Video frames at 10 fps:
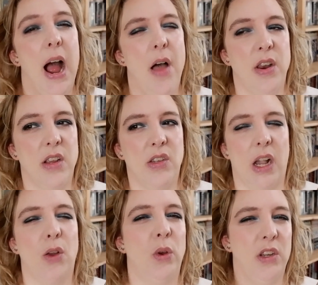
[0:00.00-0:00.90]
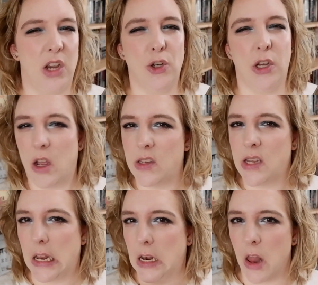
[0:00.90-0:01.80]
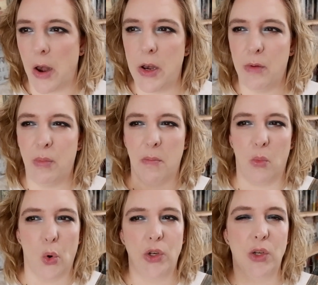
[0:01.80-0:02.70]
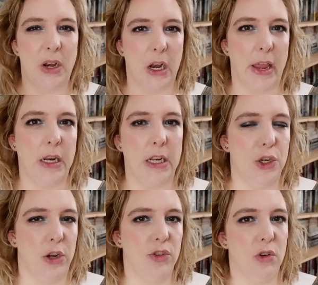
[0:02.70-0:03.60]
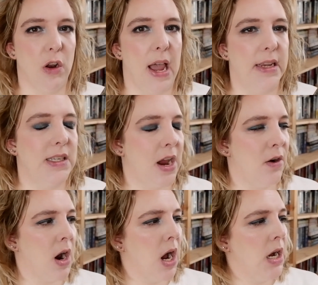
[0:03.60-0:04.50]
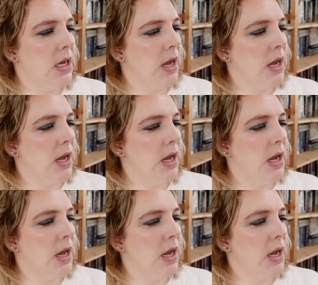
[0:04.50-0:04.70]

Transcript: and then the second one is actually not set in London, but more so in like an industrialized area